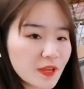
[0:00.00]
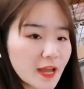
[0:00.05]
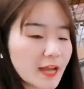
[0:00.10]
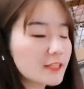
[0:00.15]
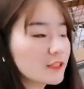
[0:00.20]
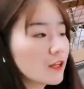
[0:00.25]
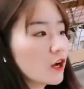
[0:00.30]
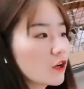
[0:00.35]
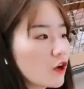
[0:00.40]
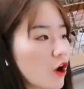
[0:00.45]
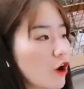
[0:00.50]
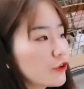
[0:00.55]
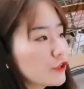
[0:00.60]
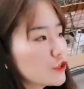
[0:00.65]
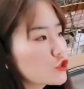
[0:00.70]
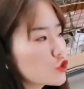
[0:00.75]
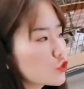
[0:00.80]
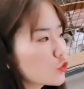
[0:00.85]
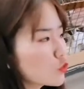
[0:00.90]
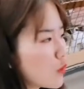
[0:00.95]
And according
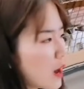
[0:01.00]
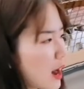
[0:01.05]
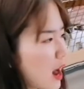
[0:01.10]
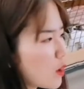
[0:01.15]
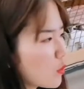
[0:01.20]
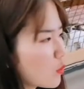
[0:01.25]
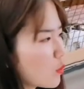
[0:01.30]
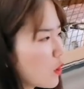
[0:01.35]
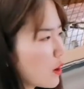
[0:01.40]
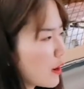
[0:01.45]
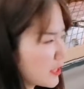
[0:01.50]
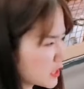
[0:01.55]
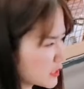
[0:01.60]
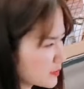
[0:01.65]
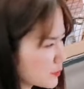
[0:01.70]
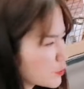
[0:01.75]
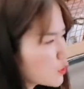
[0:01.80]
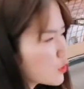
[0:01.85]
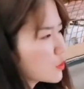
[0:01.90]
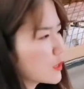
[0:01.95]
to our
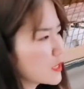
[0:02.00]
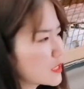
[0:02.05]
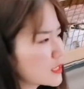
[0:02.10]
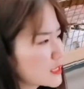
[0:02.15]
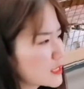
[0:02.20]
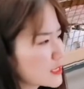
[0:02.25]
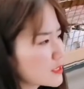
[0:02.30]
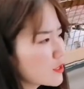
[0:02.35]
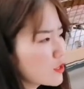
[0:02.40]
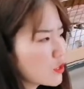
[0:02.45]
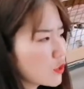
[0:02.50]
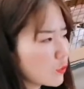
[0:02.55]
experience,